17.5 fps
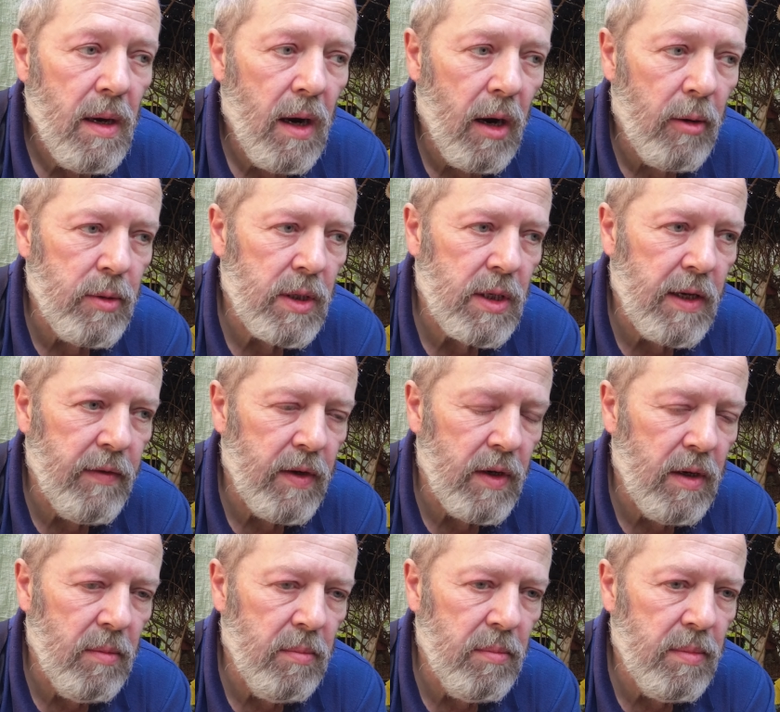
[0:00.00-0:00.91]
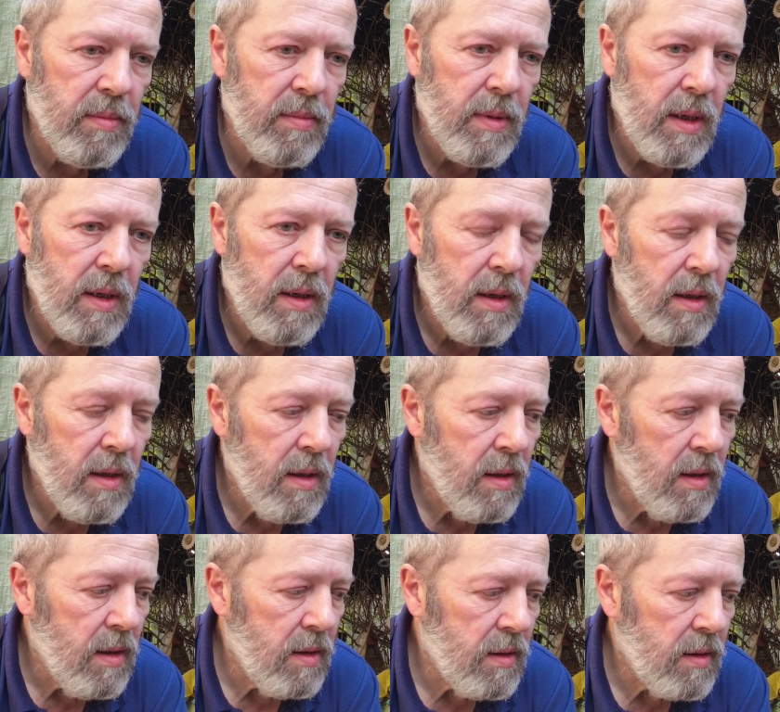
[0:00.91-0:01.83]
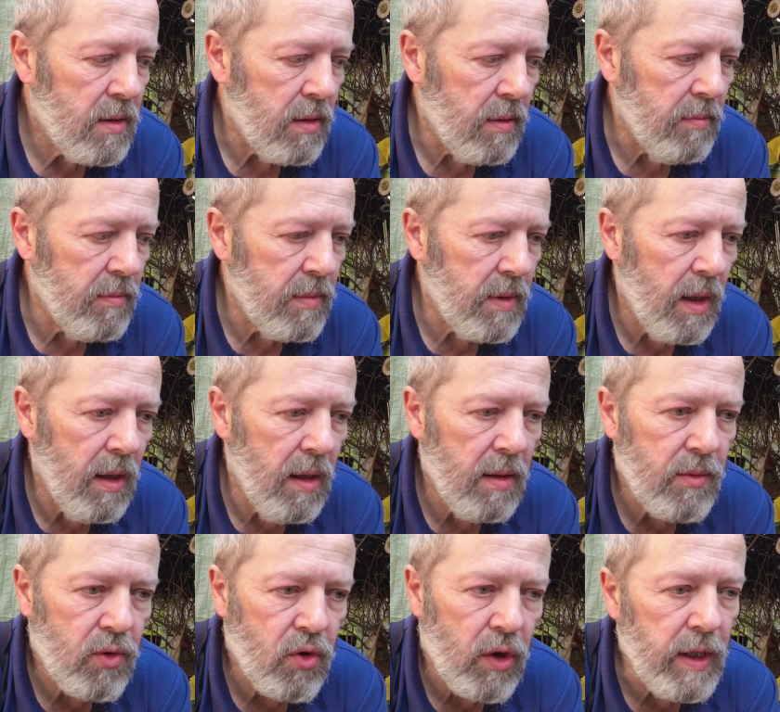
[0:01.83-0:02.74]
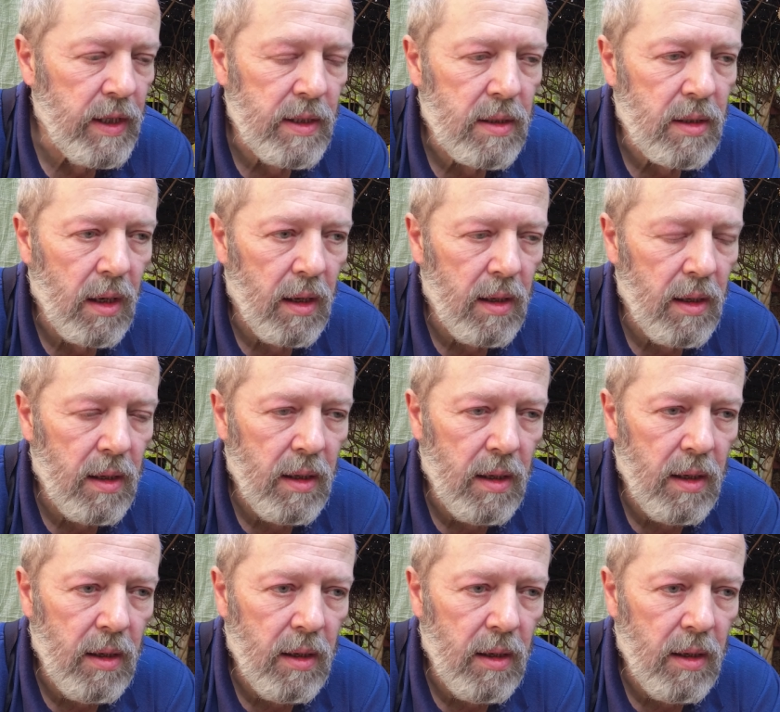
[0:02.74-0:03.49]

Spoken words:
I was giving them some treats like